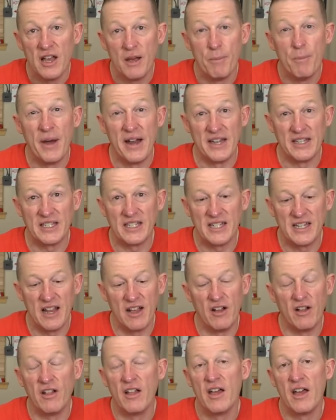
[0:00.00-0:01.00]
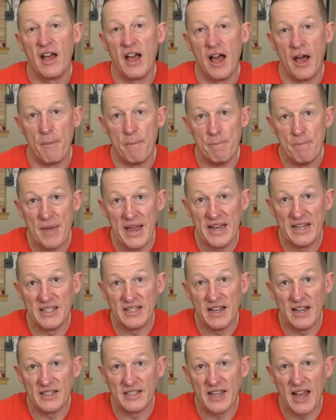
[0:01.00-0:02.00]
but it still
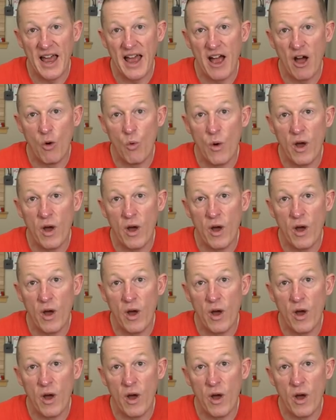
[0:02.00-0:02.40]
amazed us at how